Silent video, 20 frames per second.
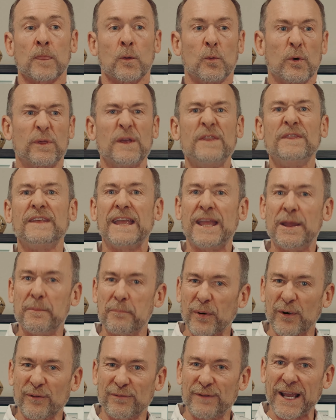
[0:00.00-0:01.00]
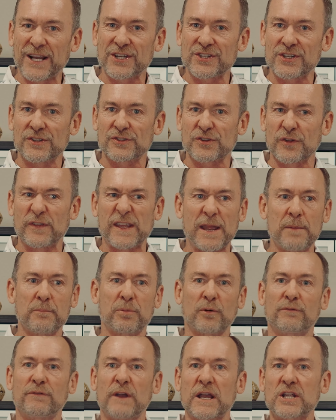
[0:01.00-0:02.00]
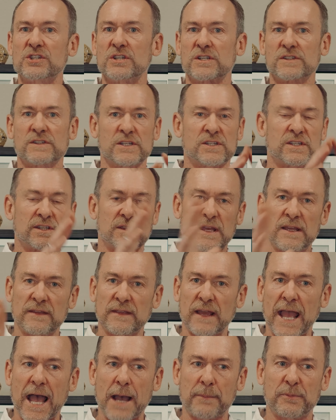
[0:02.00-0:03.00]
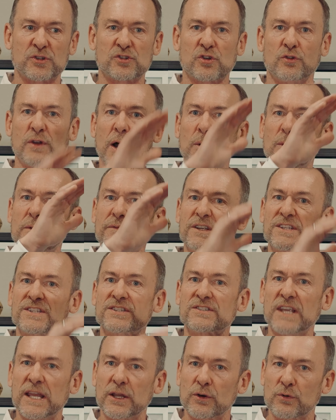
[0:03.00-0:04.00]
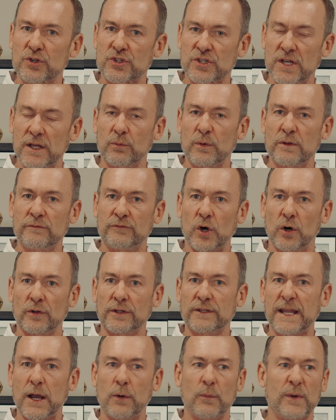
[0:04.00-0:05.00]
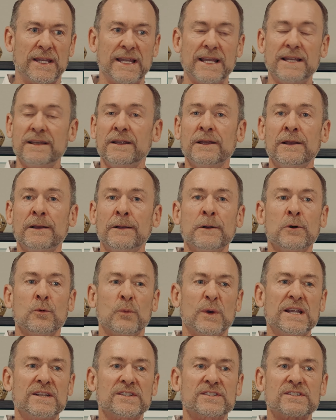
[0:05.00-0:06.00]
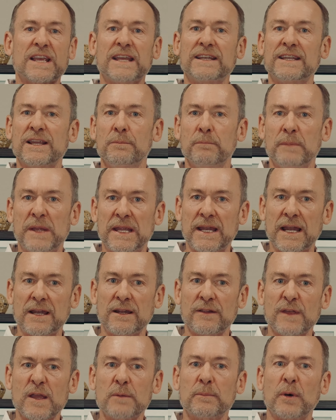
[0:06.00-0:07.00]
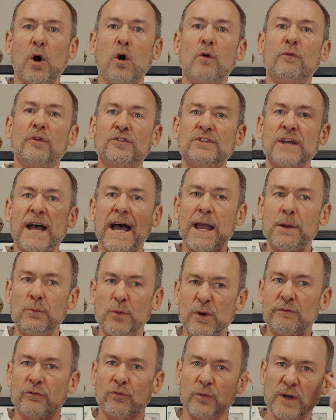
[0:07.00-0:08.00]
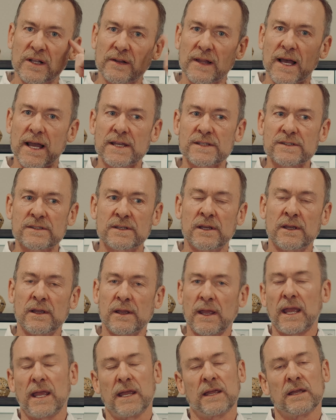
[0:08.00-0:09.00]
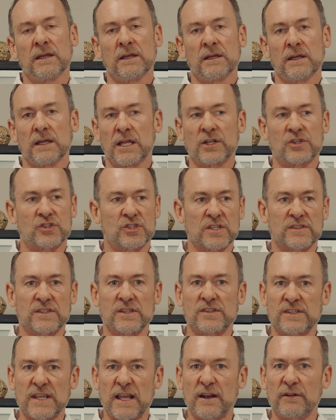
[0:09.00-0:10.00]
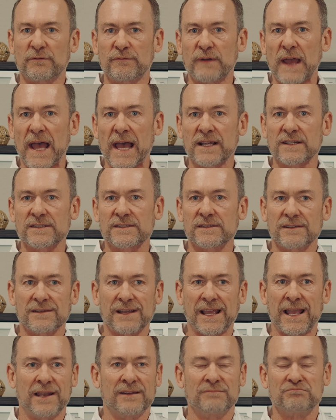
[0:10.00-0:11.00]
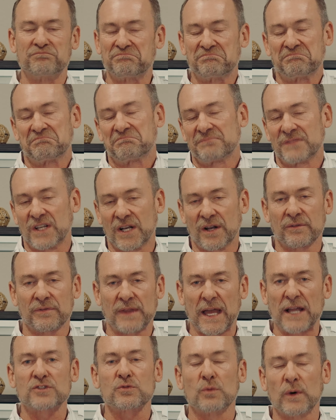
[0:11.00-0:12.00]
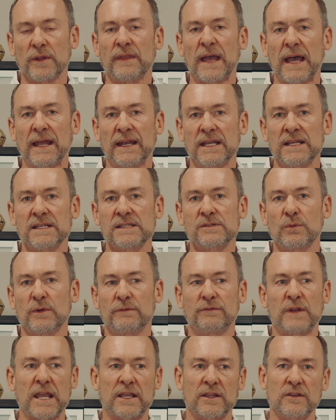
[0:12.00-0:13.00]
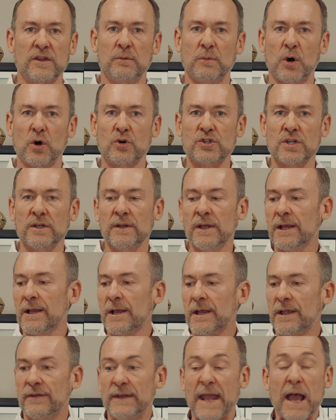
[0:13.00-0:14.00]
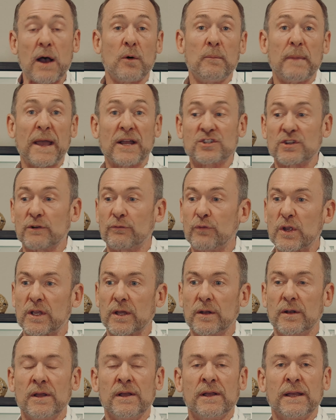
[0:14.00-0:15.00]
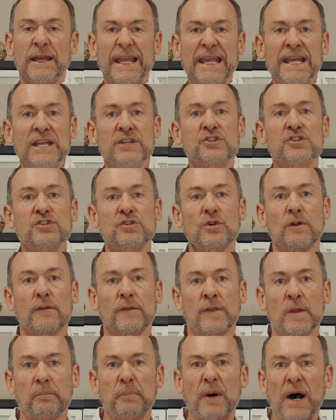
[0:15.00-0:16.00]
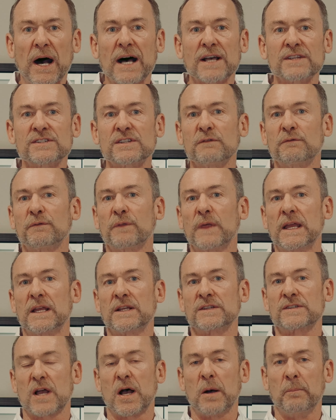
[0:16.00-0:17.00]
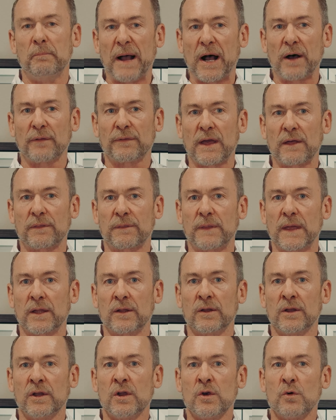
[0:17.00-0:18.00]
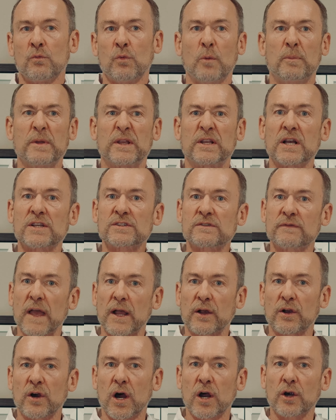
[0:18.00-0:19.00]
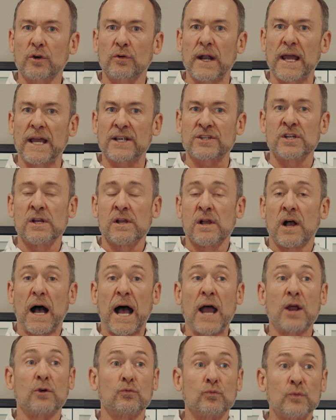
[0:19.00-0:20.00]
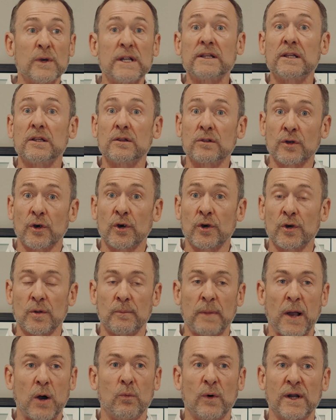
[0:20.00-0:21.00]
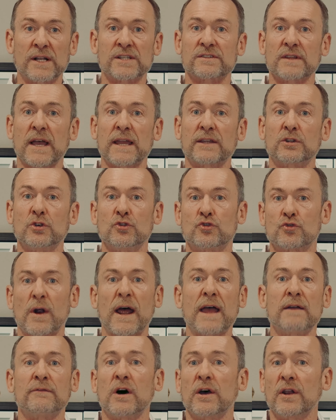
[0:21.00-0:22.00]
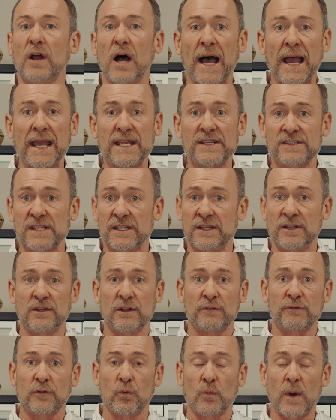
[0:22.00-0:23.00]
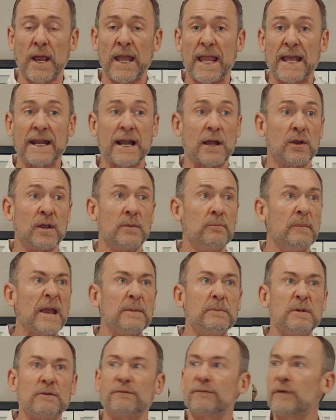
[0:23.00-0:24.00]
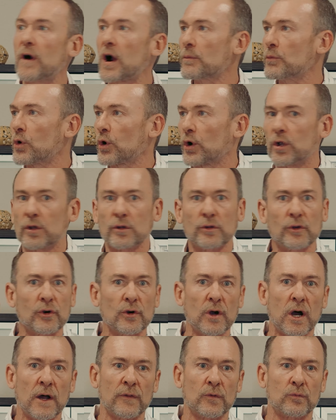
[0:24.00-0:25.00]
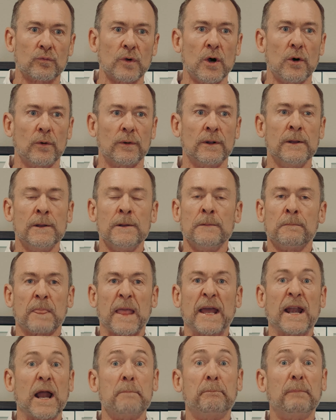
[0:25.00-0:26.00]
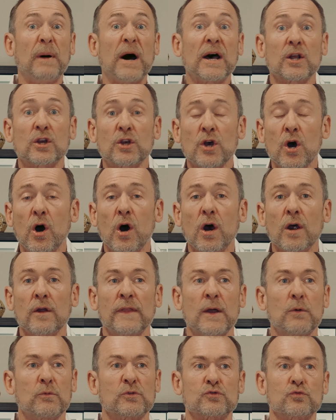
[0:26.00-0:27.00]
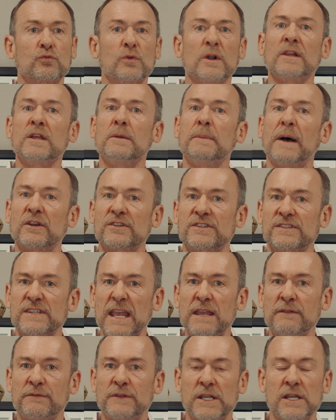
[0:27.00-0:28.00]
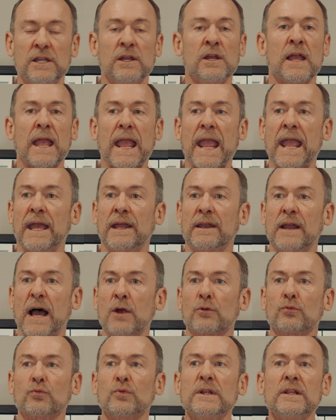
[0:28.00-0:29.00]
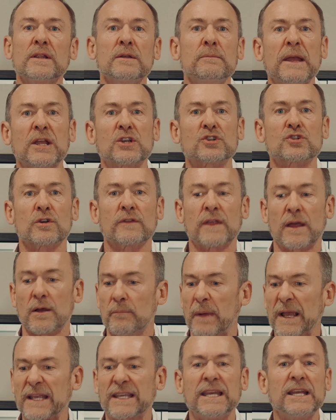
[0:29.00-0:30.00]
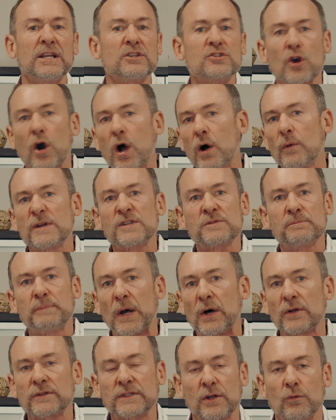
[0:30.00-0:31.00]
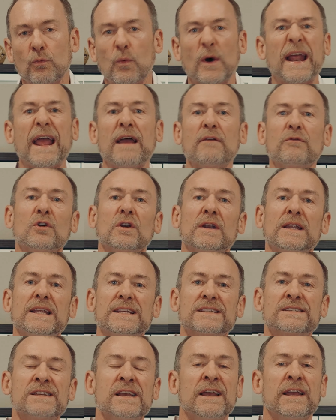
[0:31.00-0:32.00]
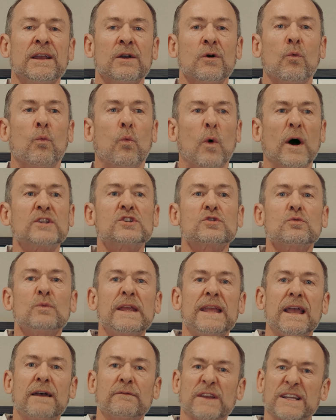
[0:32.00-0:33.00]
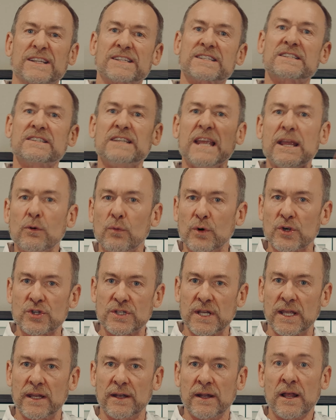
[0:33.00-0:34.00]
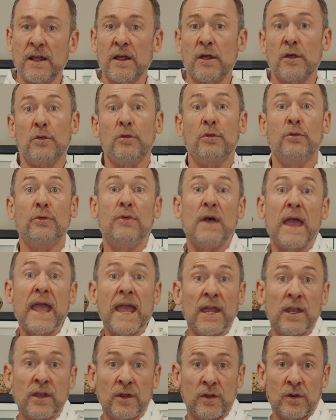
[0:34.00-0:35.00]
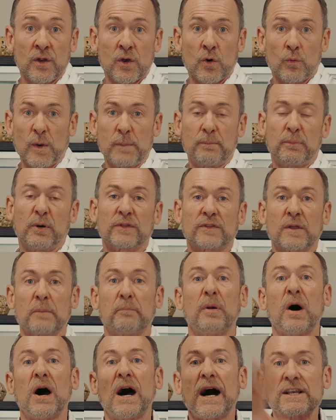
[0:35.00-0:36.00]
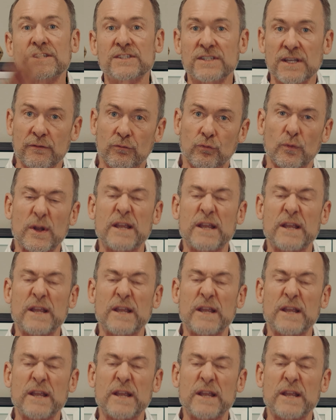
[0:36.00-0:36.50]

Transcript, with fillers: within the imperfection. So the imperfection is this thing that happens. So now we've extinguished it, we've dulled it down. We didn't we didn't say it didn't mean anything, but over time we've realized, hey, it's just a set of facts and you know, that's what that is. We've taken the emotion. Now imagine if we could insert the positive things about that thing. Well, because of that car crash, I really learned about what it's like to drive on ice in a different way. And I, it made me far more alert on the road. And I bought a car that was really about safety. And I really make sure that my kids are always belted. Whatever it is, once we have extinguished it, then we put the positive